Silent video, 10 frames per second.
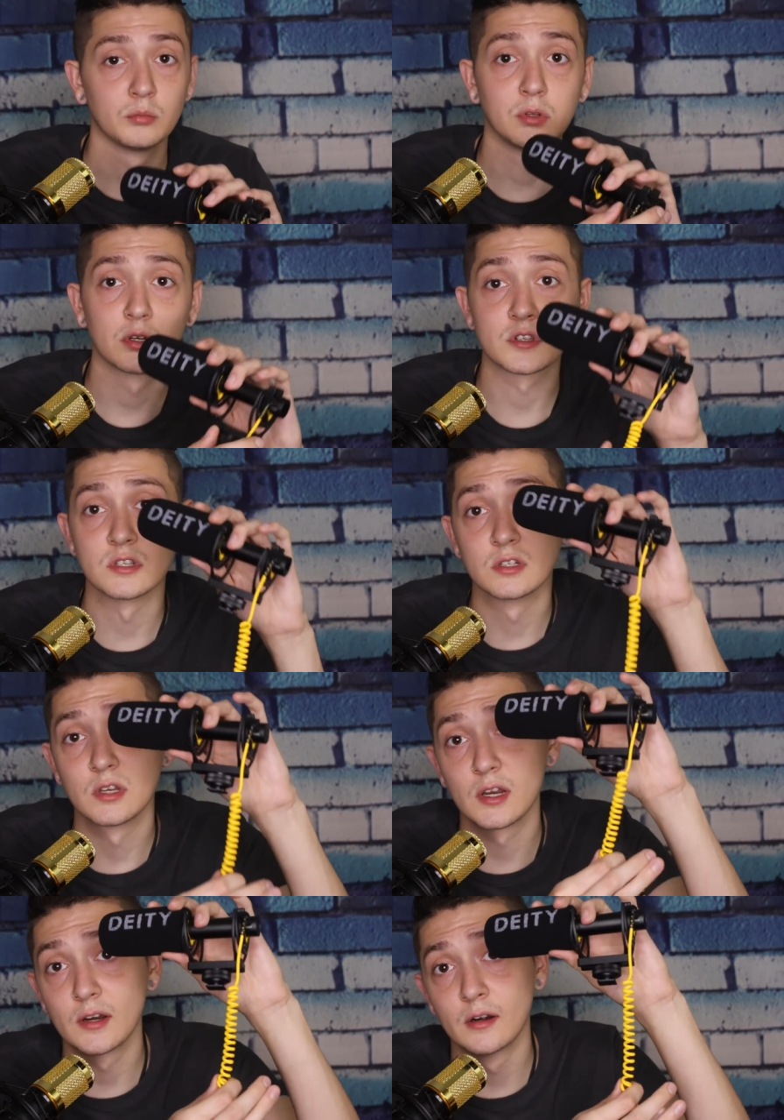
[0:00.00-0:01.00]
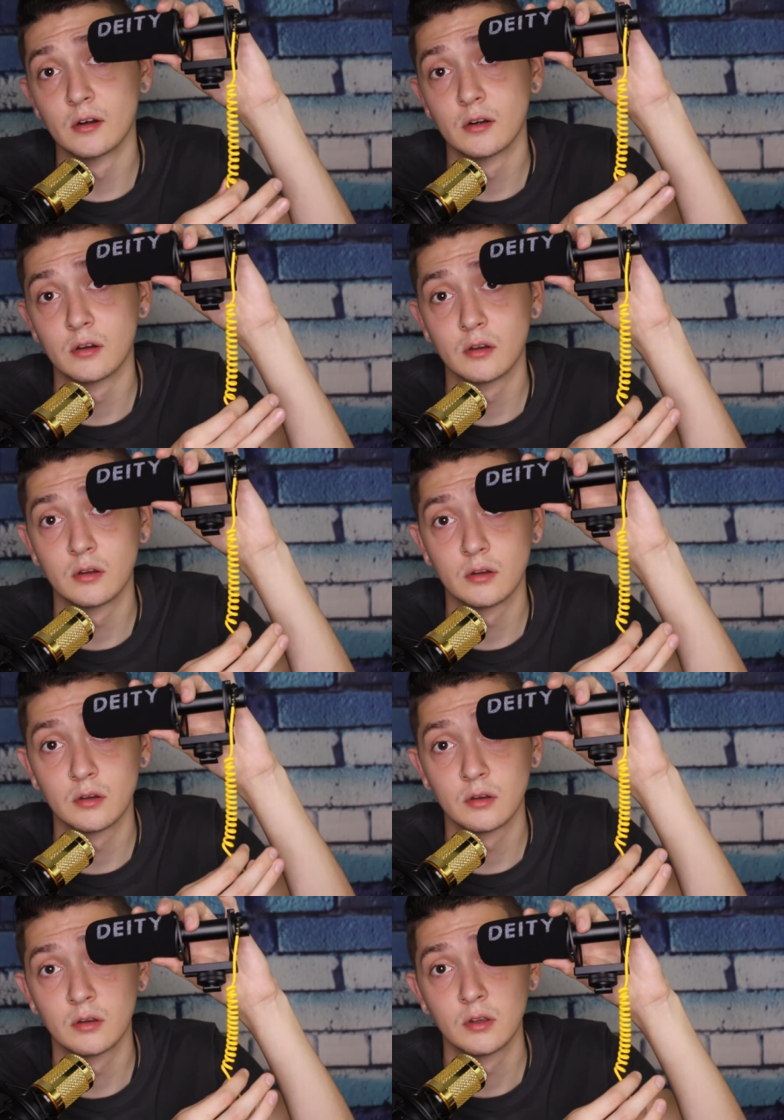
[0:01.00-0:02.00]
Plugs in there,
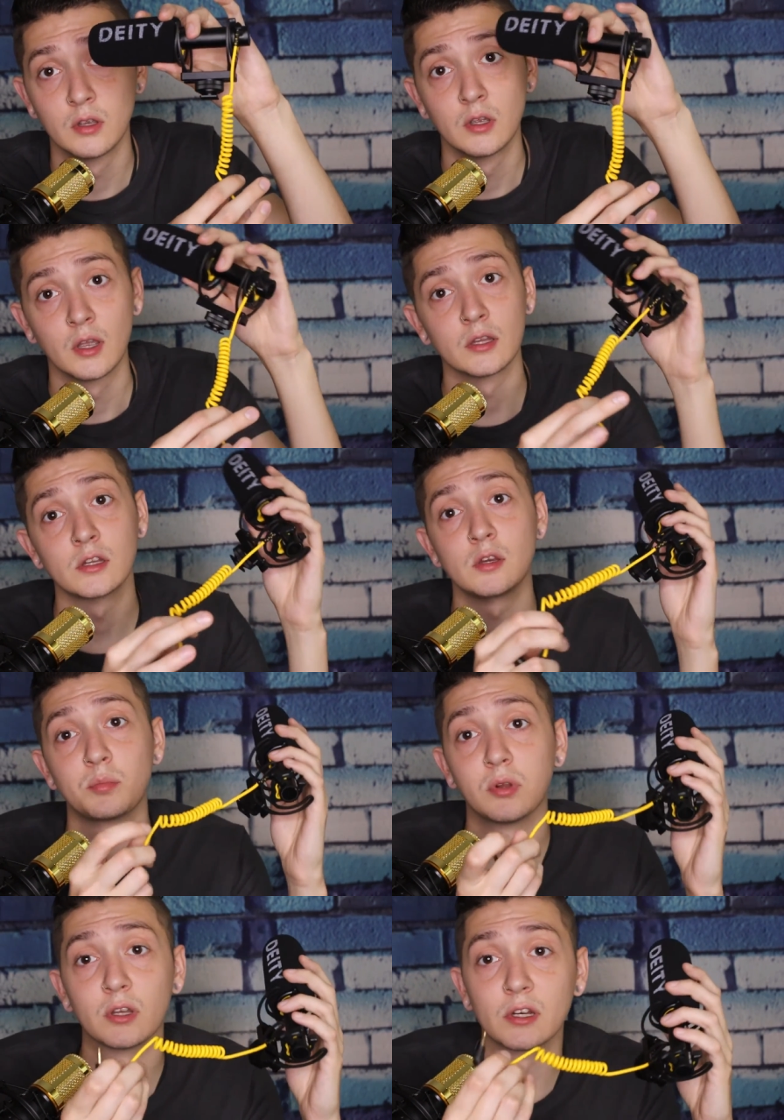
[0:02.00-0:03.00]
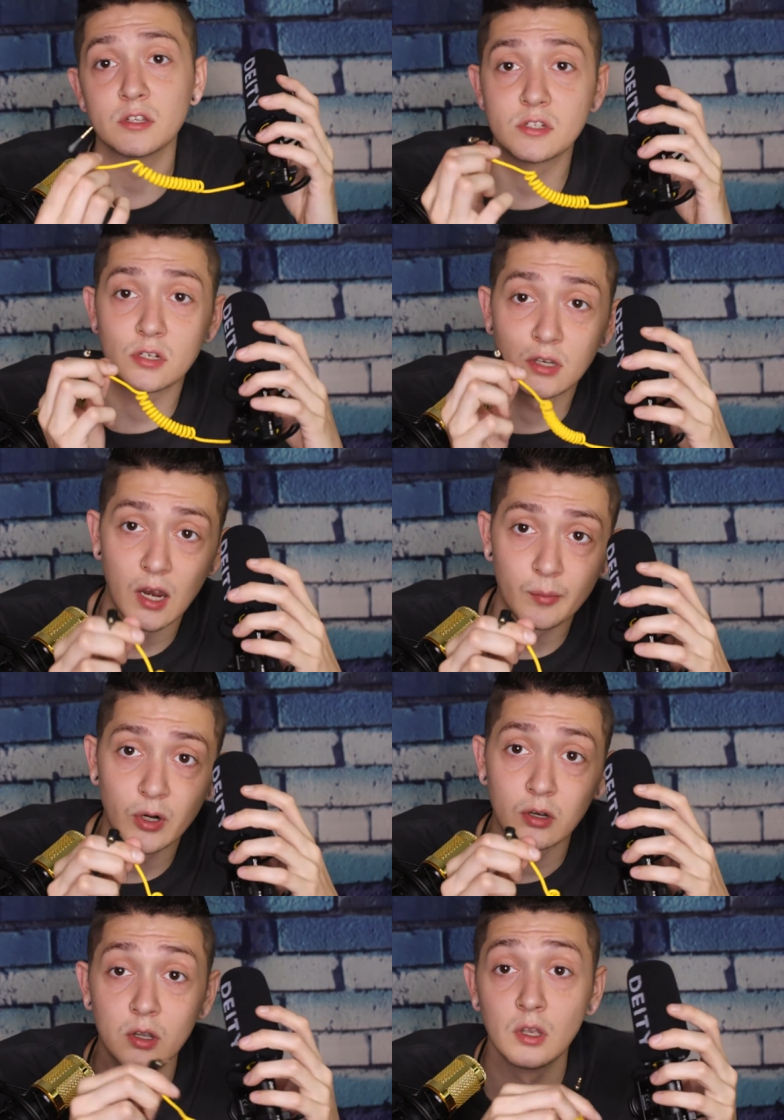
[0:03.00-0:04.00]
and then you plug it into your camera.